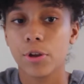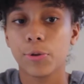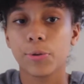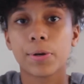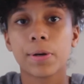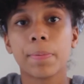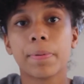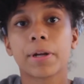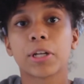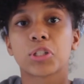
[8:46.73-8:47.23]
You
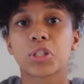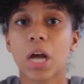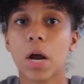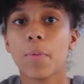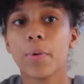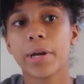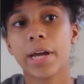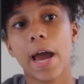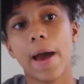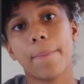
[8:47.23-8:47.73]
can put a
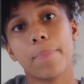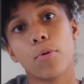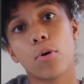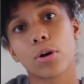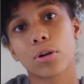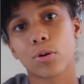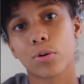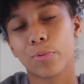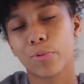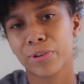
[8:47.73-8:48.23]
shower cap
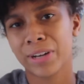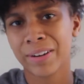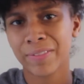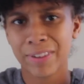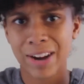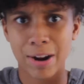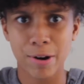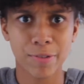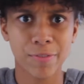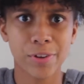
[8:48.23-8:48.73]
on or
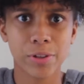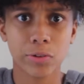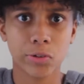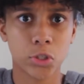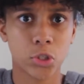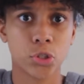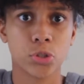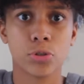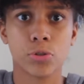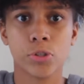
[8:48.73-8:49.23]
whatever, however you
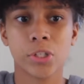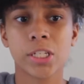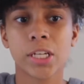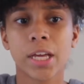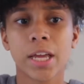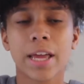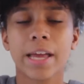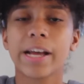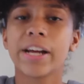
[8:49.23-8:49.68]
choose,